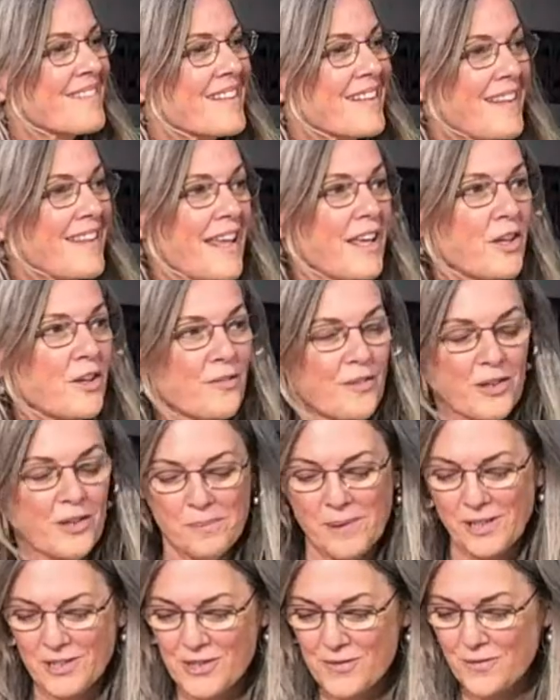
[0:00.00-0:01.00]
Thank you very
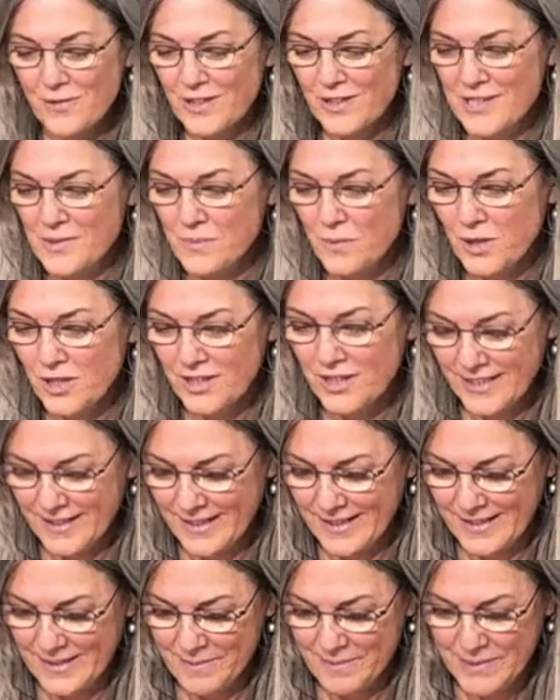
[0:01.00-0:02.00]
much for this word,
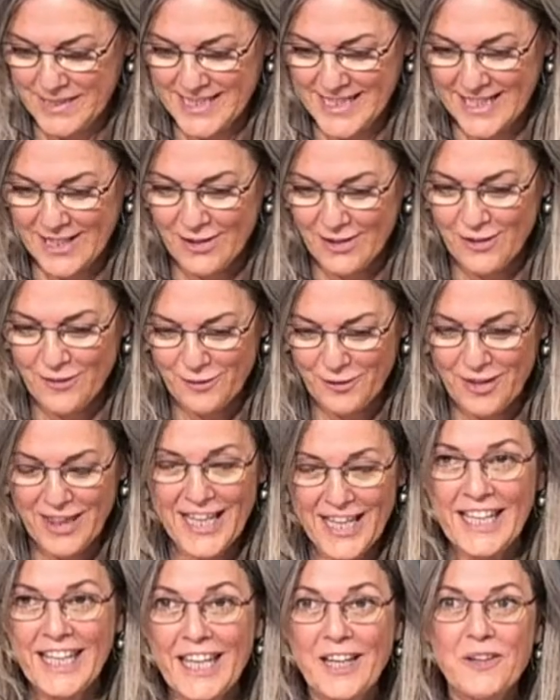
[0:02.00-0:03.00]
and in particular for
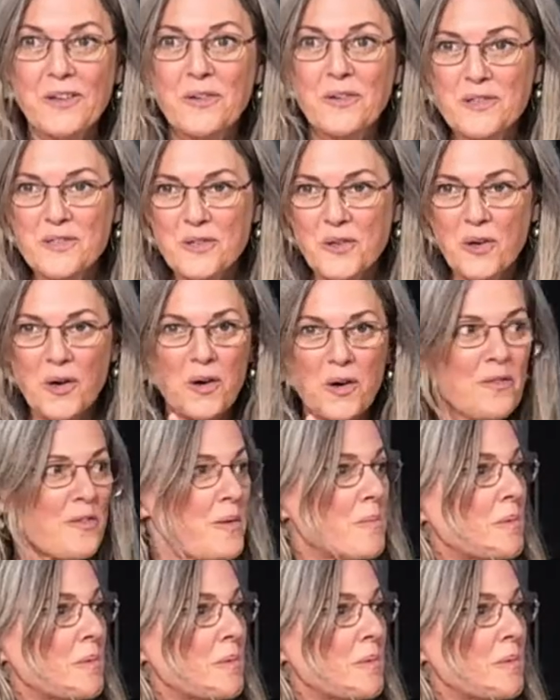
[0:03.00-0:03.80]
thinking also of the